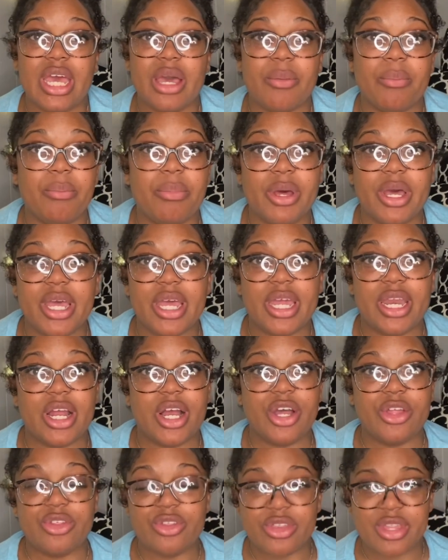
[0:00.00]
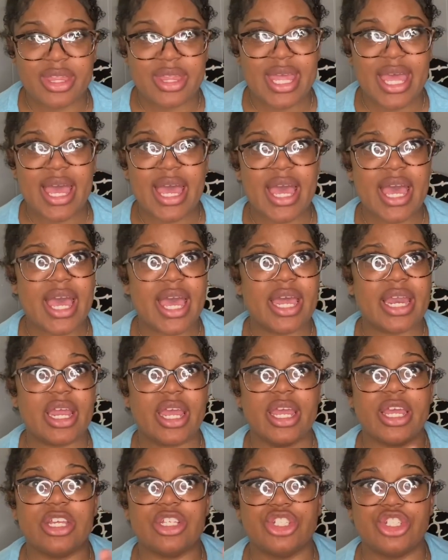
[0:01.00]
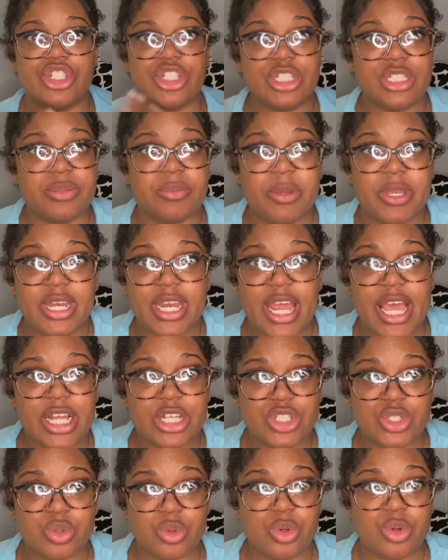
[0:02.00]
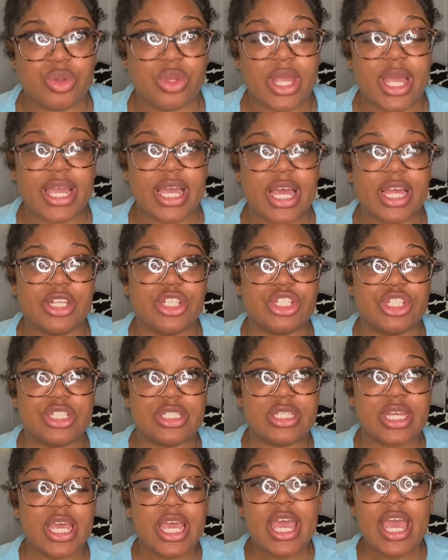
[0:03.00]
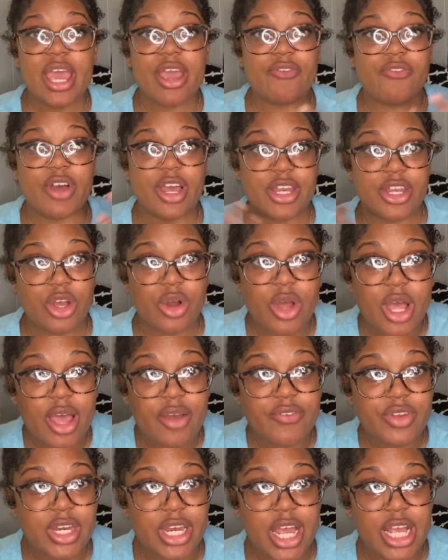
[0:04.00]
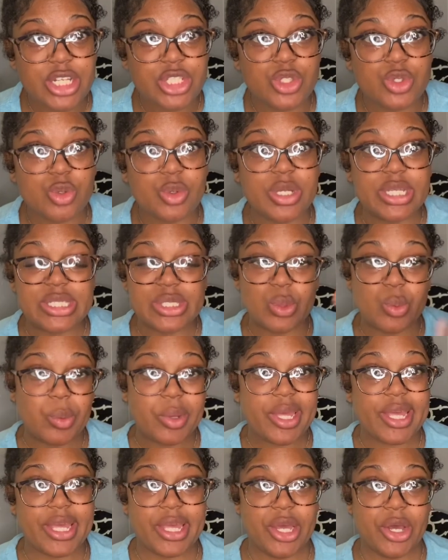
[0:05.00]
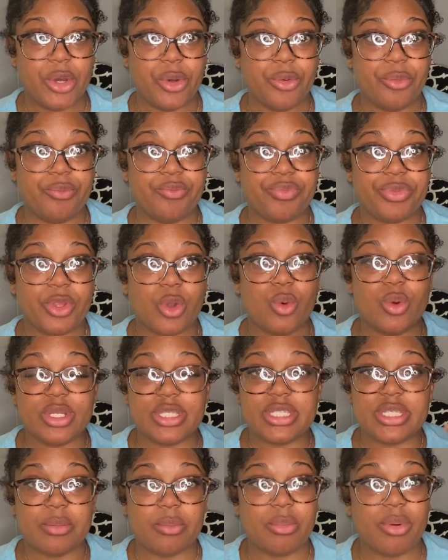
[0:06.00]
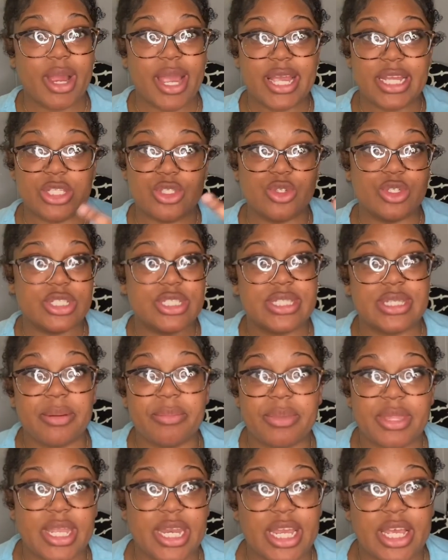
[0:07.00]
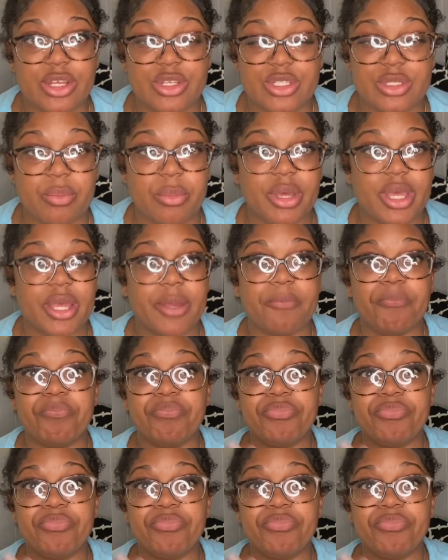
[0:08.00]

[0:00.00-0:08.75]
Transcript: But other than that, it's just been natural. Like I just, if I don't have a natural, it's a wig on or it's some braids or something else. But